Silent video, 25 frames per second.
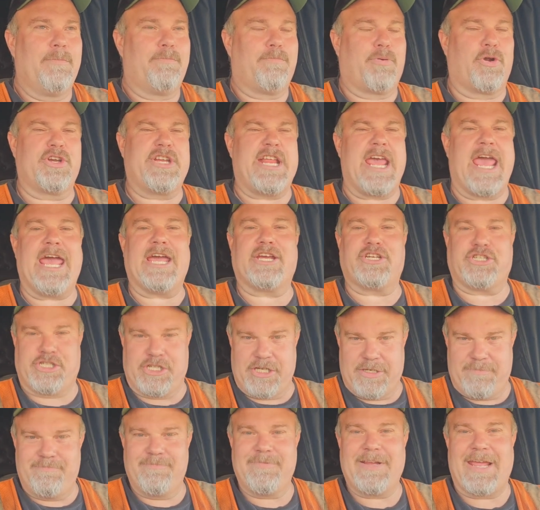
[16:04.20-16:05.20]

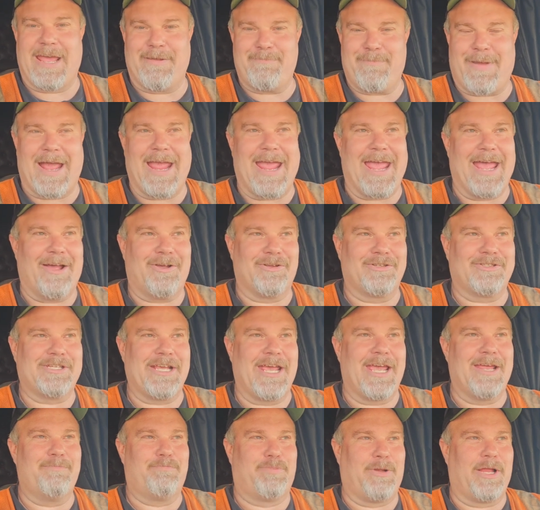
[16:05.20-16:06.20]
protection at my house
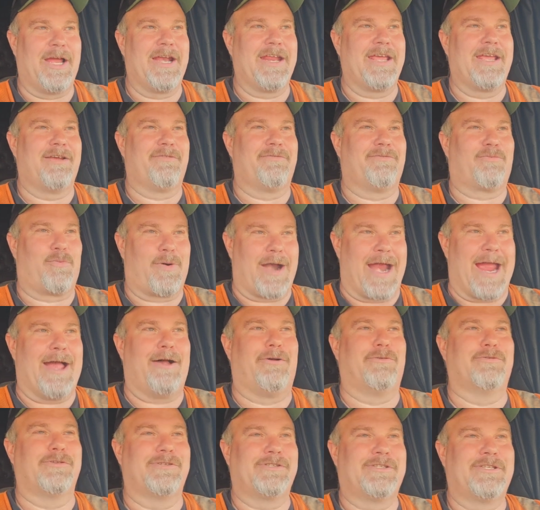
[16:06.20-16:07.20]
and plenty of
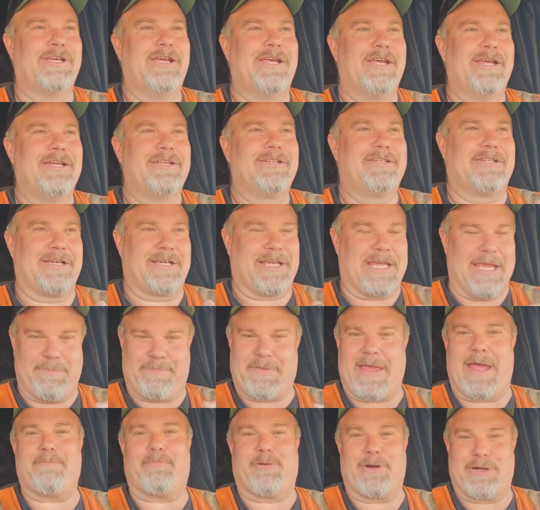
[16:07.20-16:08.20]
rounds to
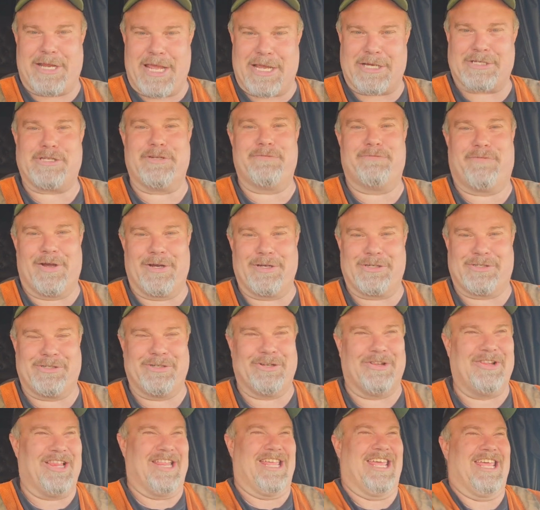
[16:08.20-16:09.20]
keep that protection
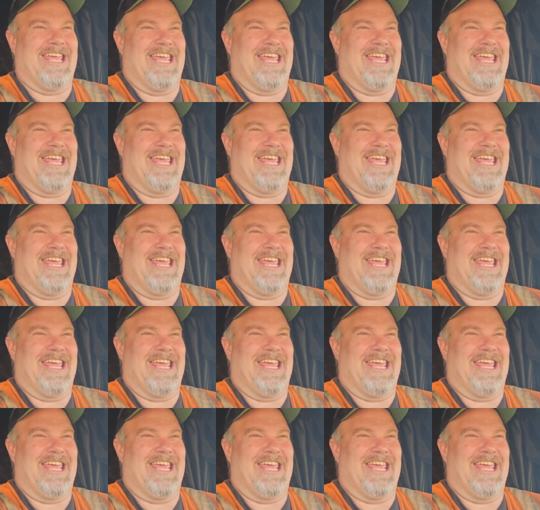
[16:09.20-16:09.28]
functional.